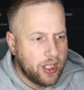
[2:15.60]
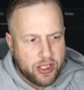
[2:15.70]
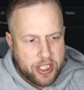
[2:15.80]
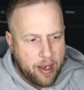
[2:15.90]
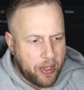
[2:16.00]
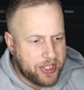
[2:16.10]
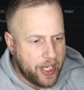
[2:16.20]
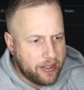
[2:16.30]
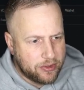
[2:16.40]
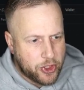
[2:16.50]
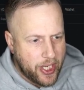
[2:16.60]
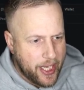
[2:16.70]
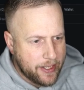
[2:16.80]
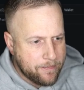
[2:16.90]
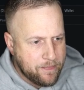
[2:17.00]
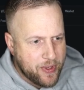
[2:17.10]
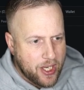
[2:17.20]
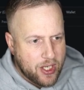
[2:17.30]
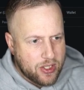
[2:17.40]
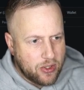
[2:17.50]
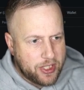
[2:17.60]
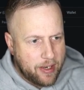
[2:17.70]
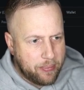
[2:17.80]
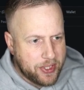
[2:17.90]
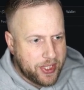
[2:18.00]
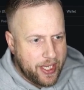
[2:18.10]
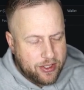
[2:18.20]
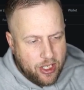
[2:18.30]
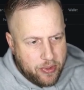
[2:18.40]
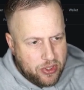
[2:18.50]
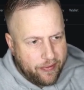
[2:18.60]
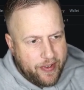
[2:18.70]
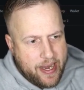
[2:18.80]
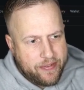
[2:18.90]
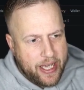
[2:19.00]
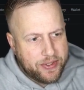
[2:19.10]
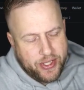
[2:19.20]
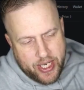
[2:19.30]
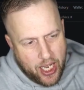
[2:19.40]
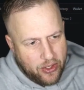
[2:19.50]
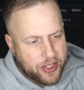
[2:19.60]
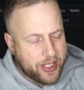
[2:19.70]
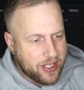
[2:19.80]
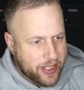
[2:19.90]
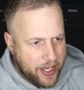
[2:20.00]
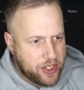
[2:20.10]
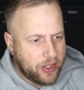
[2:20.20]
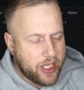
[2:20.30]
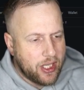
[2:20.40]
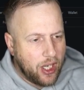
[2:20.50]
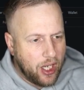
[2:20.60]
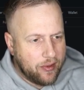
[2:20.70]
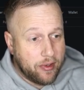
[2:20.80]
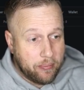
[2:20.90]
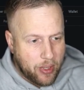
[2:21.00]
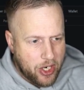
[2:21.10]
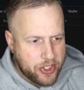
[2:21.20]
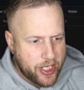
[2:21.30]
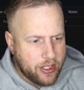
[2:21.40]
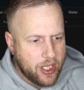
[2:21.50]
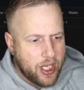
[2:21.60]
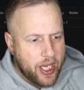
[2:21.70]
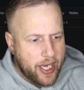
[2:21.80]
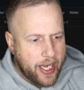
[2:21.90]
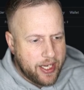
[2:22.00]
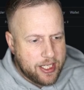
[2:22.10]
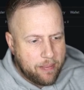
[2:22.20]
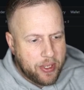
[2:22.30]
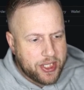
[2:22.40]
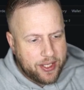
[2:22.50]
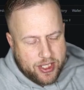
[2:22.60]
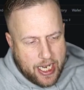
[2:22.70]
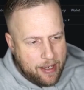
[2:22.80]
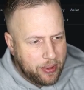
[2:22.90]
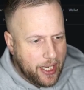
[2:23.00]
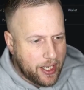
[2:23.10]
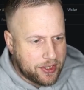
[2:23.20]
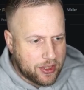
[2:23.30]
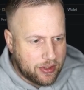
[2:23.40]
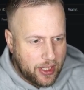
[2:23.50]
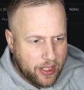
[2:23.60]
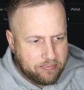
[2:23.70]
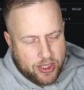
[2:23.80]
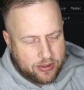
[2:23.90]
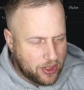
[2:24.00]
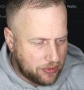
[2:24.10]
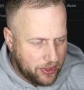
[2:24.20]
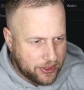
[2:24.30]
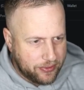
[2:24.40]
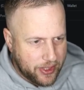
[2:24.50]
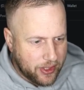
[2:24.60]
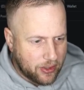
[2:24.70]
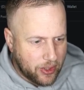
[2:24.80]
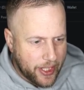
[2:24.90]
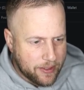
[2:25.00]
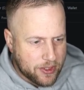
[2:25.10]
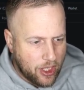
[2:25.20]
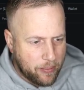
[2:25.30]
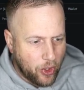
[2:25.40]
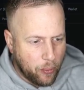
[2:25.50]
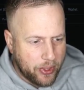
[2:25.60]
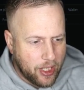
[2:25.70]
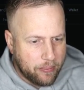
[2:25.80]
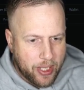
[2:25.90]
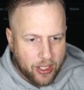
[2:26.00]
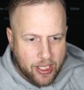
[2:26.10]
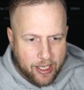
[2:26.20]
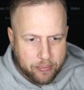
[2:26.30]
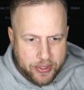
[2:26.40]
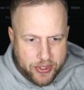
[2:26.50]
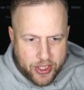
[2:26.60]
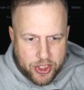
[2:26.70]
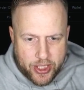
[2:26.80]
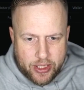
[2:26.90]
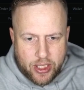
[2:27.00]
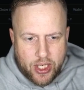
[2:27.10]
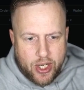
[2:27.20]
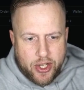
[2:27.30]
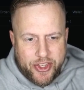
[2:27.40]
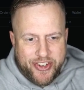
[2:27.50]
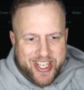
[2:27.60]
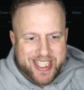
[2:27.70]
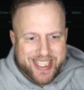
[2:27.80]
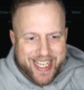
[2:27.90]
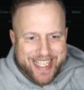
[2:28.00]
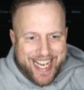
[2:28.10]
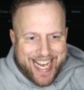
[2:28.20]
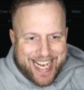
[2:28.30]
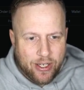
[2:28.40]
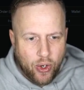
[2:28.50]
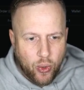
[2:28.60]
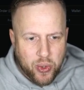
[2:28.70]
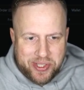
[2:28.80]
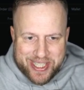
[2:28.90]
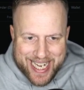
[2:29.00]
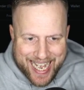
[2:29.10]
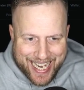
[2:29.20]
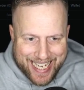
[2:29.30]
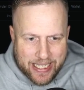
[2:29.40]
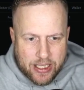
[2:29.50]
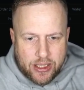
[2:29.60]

10% trade, so 10%. So I'm using $5,000 essentially of margin and 10% stop loss just for this video, right? So I'm gonna open up my long position, 36,809.